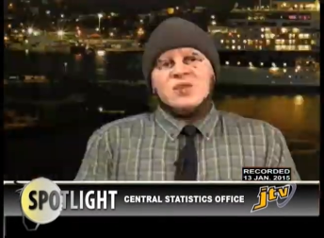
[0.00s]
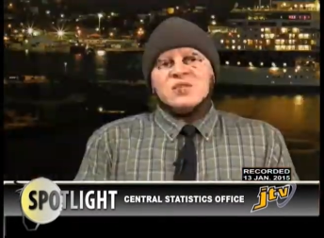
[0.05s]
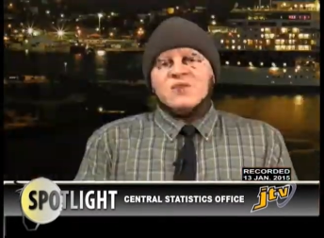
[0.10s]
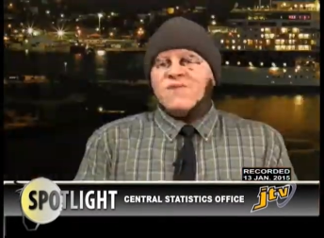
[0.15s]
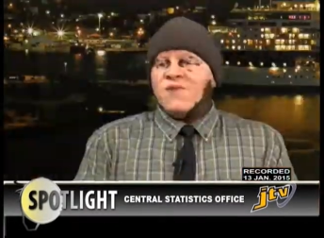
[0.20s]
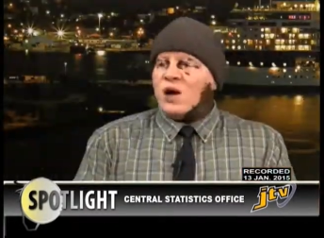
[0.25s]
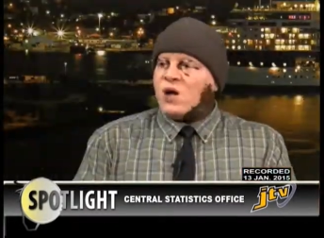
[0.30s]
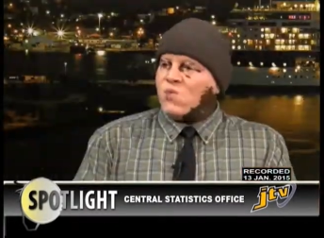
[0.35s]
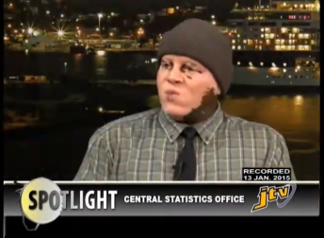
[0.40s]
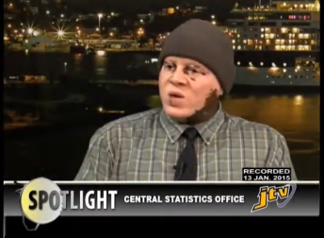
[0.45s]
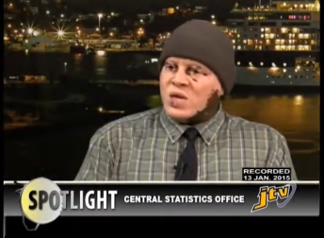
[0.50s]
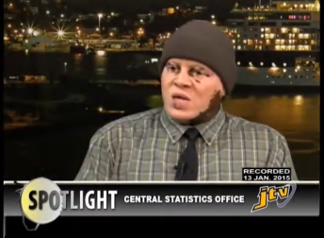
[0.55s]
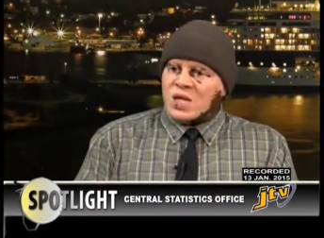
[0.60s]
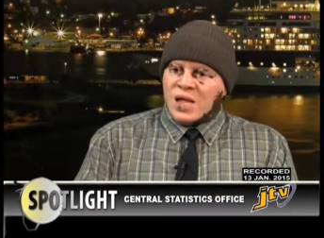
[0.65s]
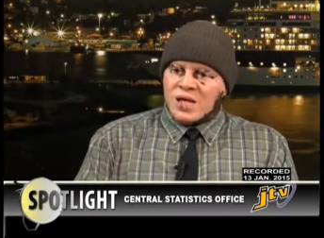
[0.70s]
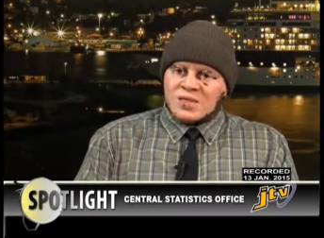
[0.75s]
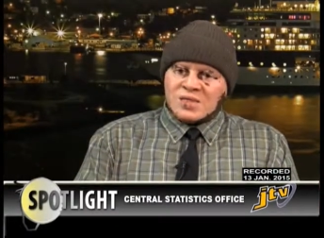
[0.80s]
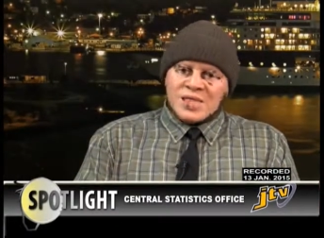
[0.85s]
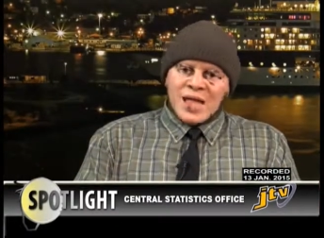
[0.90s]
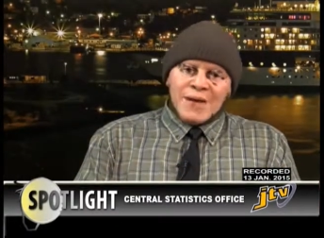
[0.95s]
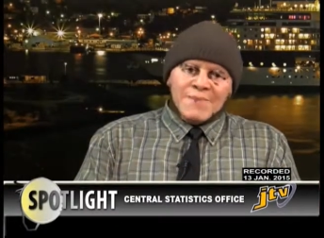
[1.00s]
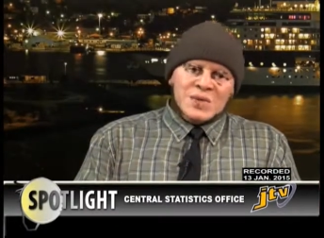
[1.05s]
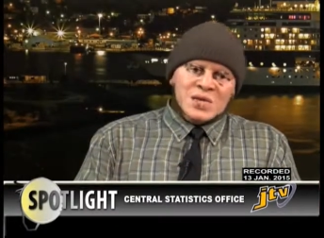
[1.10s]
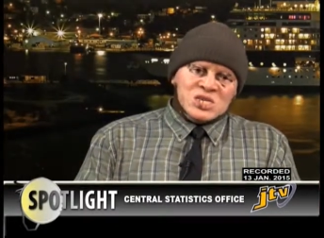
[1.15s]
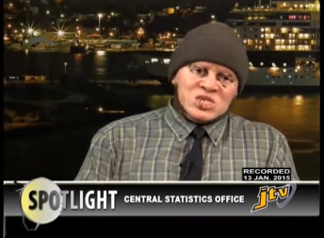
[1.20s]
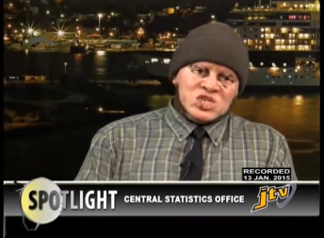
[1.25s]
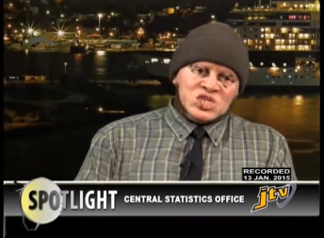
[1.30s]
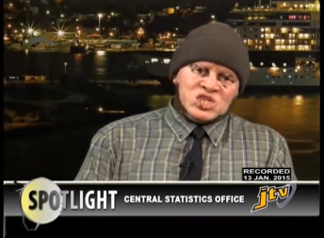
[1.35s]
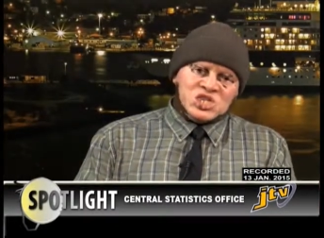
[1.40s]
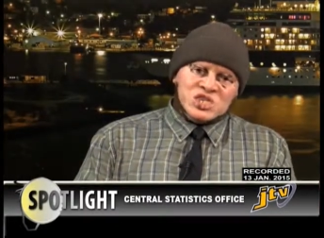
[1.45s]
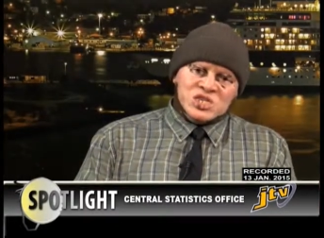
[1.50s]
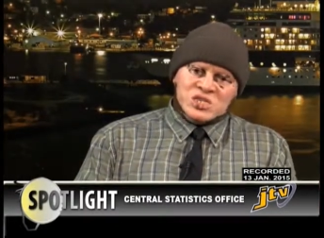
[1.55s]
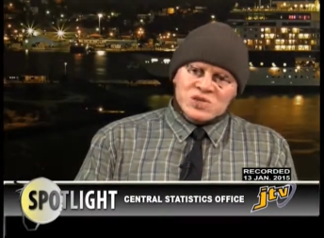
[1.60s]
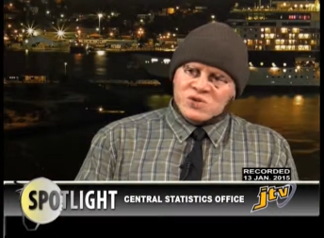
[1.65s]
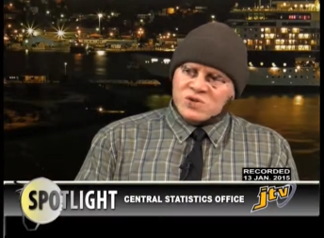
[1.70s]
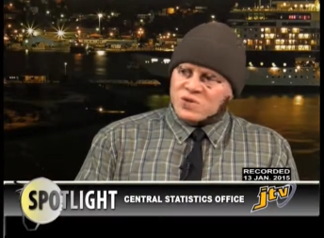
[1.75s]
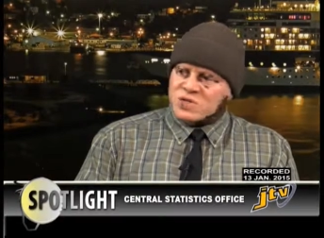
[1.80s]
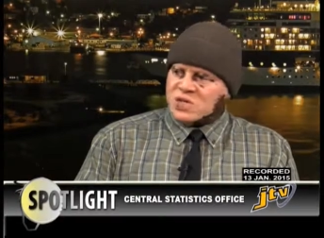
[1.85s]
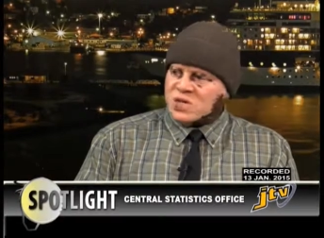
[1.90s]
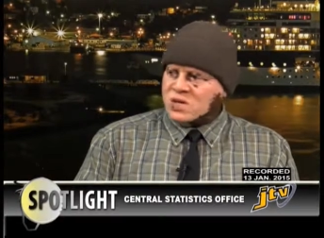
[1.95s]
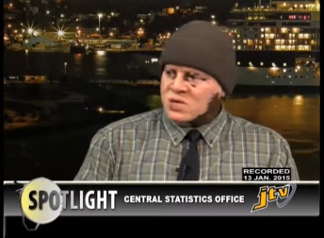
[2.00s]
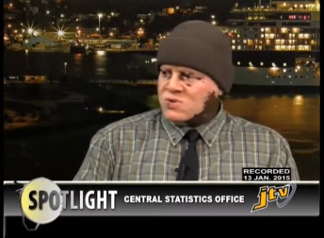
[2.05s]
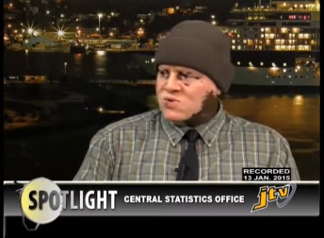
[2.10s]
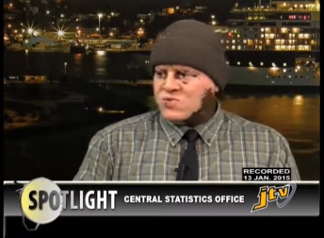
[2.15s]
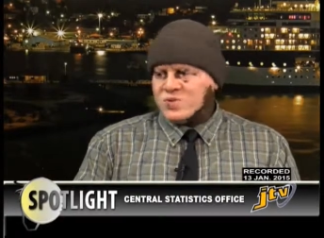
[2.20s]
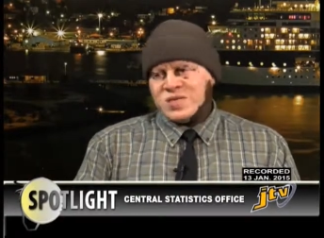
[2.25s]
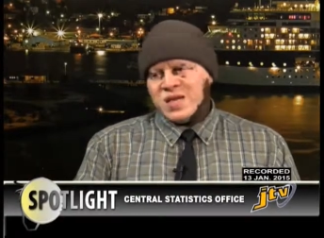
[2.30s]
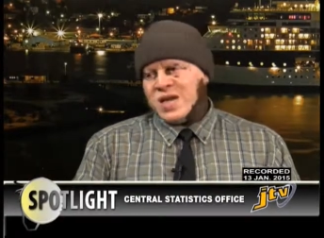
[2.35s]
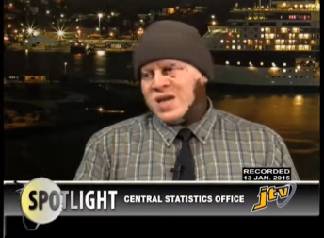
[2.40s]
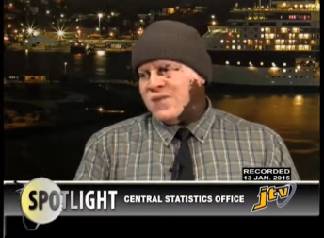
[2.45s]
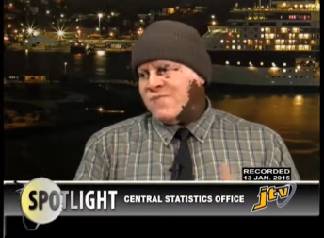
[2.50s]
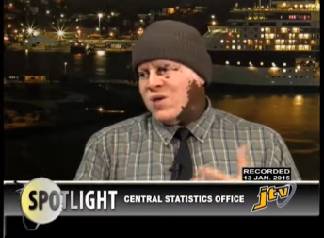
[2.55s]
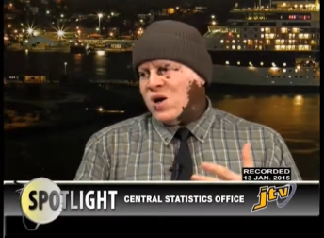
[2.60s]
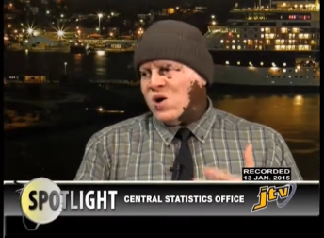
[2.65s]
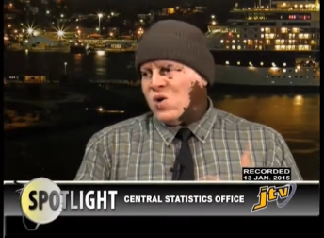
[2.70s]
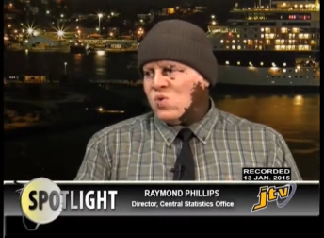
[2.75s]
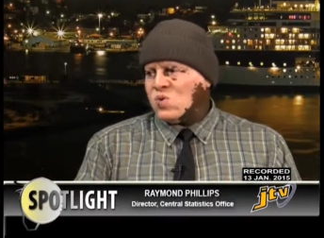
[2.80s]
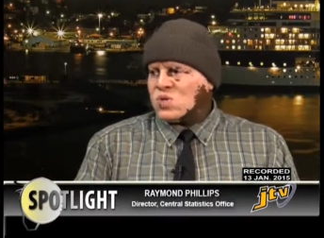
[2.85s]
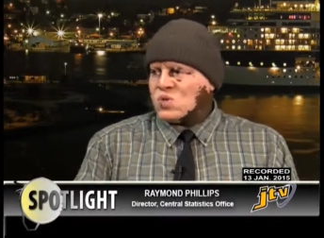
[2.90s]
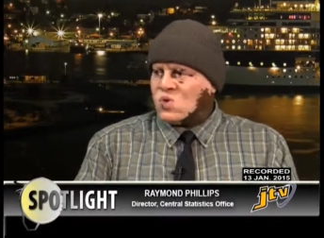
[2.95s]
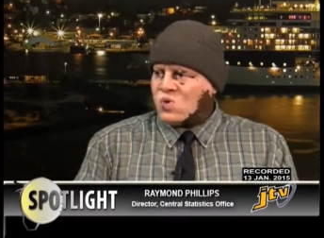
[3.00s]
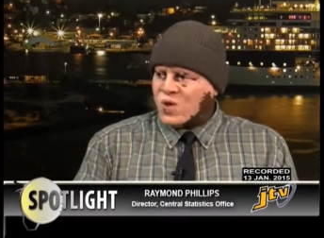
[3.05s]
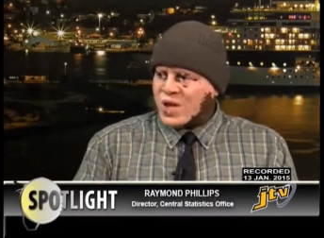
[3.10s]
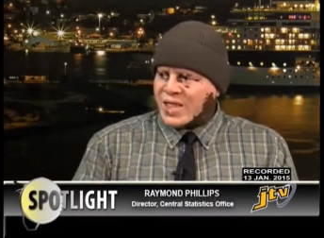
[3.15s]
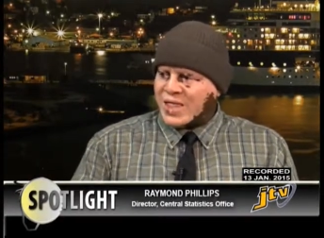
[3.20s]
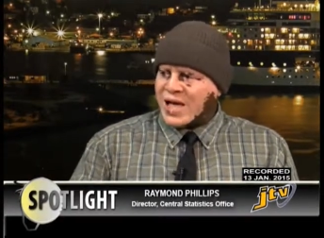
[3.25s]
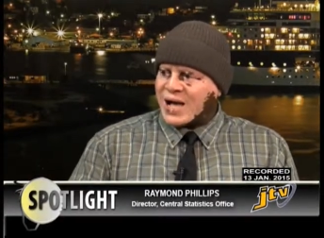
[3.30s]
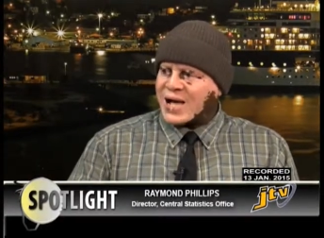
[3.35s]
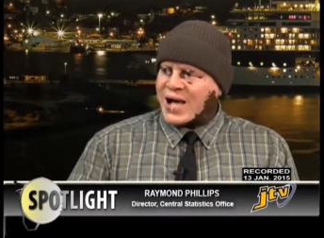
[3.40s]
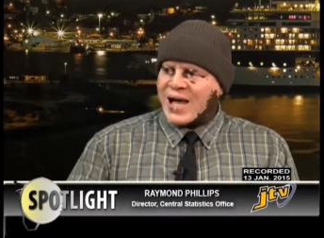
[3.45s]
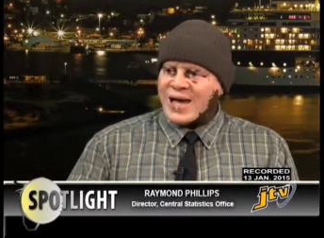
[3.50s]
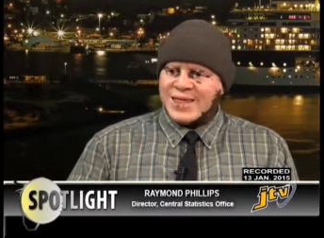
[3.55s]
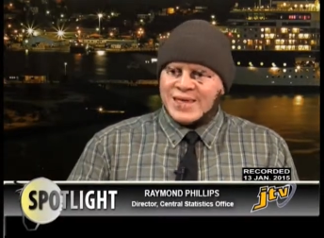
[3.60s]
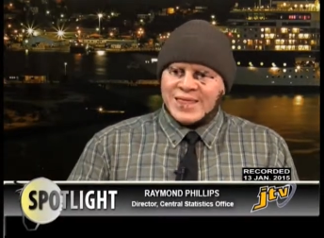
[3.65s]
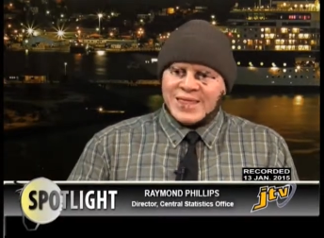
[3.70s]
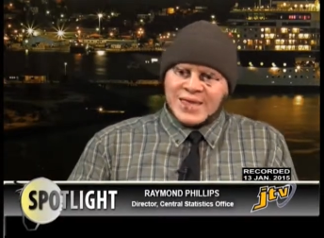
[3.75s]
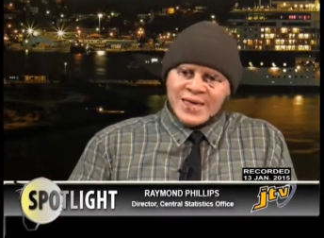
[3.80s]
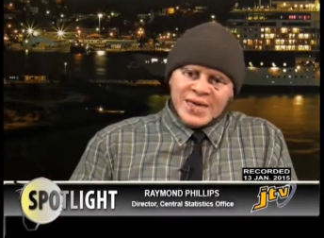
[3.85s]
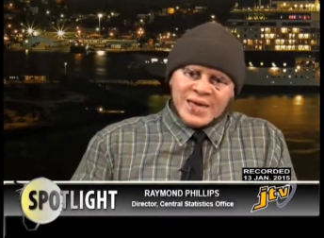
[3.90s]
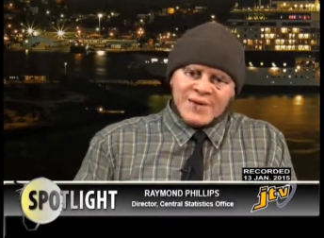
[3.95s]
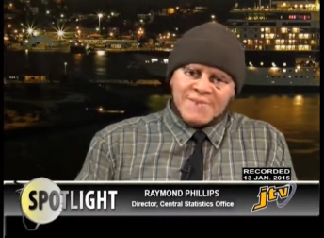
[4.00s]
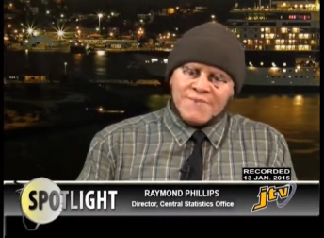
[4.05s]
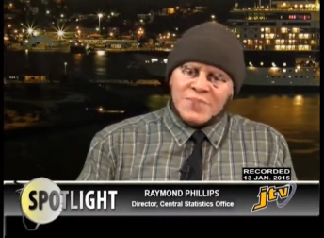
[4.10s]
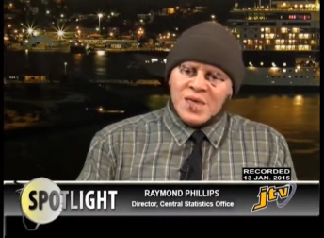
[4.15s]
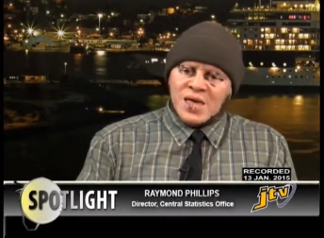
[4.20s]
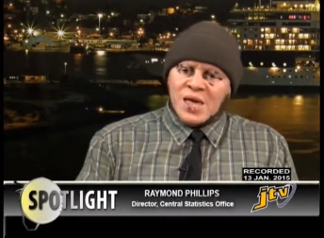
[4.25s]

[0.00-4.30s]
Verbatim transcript: of all, we establish, you know, the, who is the head of the household and that kind of thing.